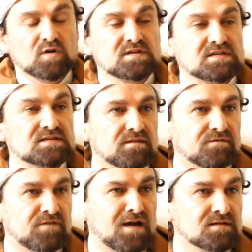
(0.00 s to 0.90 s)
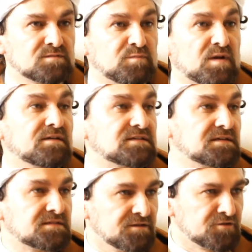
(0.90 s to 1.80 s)
Policies are defined as
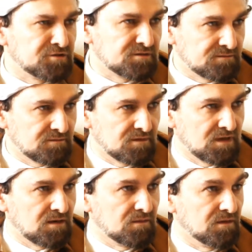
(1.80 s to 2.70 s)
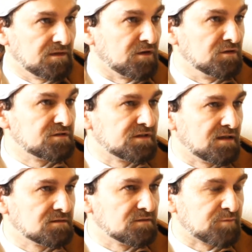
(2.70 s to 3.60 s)
privatization when they go into the
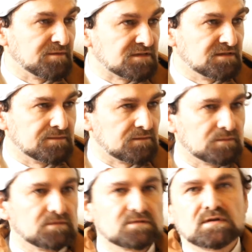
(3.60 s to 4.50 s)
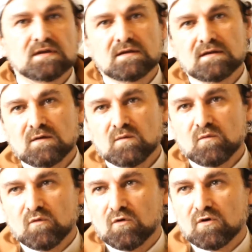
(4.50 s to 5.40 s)
hands of private individuals,
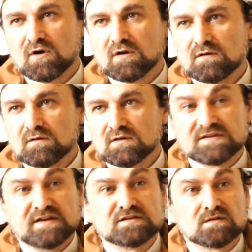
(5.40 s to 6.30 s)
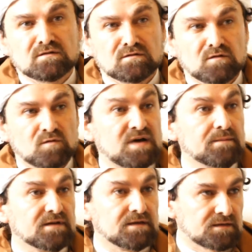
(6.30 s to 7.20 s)
or state-owned or
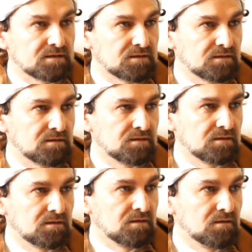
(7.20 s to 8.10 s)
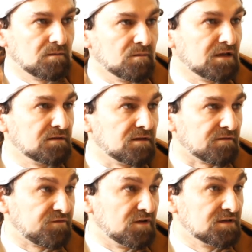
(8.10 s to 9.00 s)
public when they
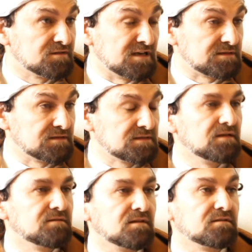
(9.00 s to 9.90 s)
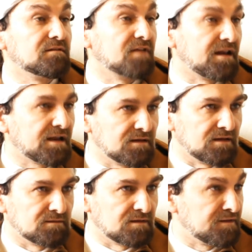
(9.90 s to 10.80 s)
refer to matters that are
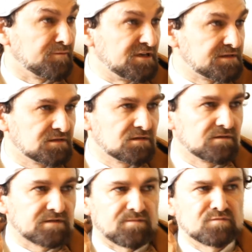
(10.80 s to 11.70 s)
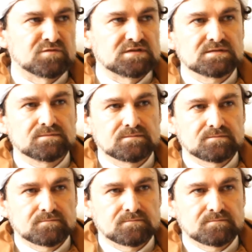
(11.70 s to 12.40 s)
directly under the administration of the government.